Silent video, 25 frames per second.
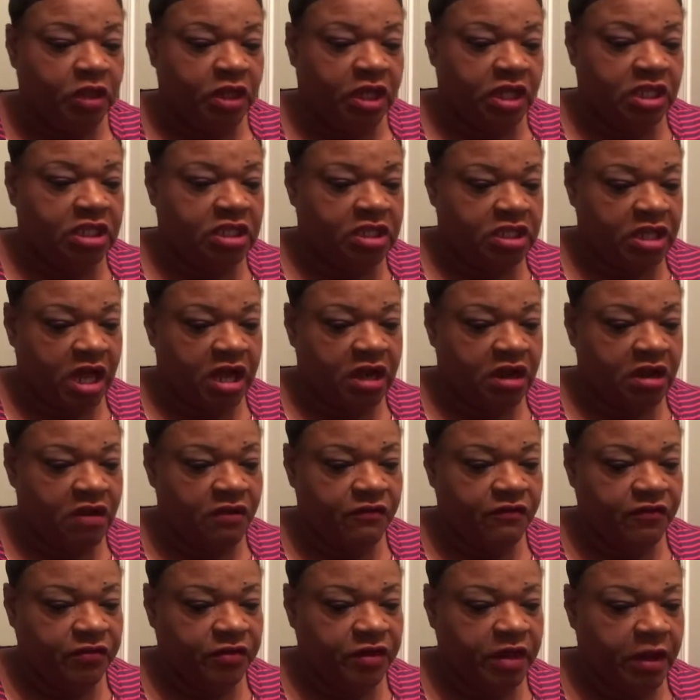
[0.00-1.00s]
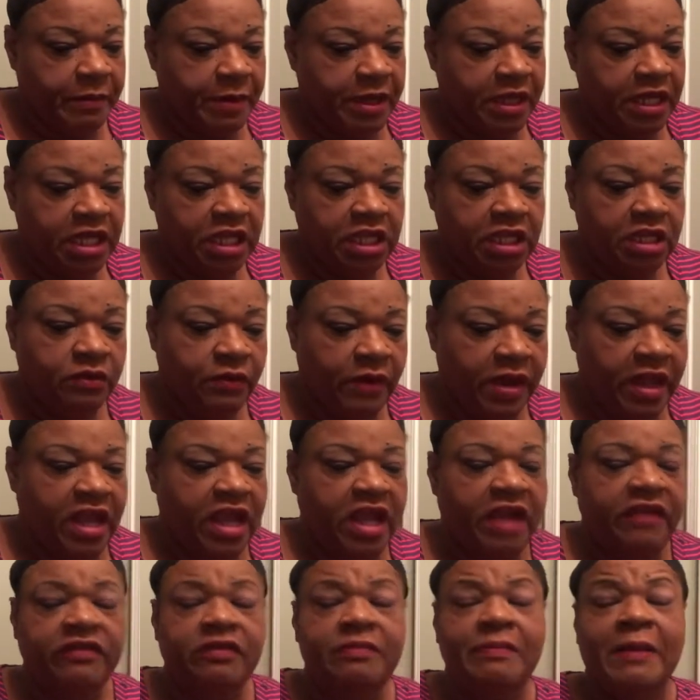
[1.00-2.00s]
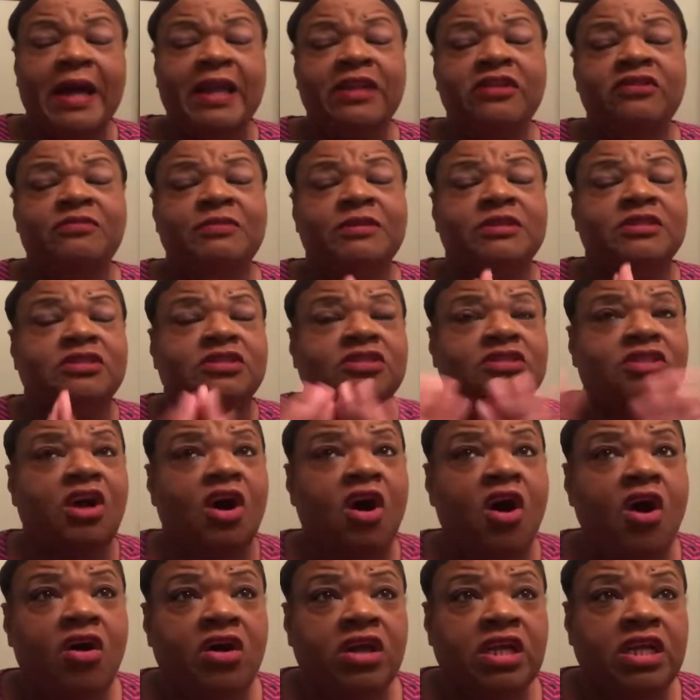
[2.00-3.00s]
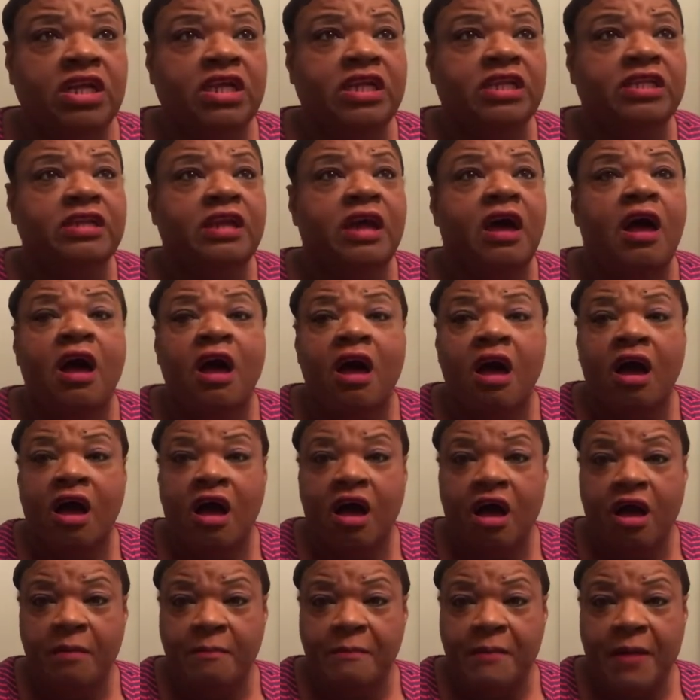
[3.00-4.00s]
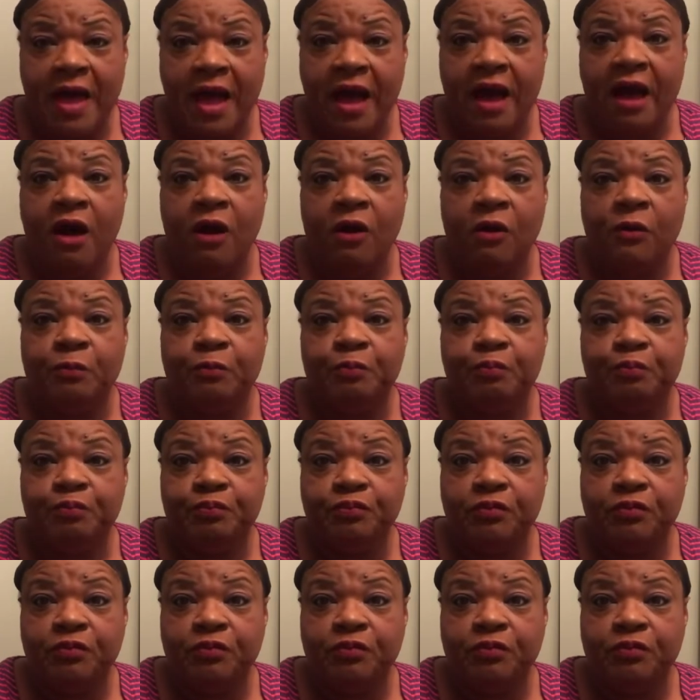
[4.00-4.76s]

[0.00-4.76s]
It did not come from there. But anyway, everybody's been talking about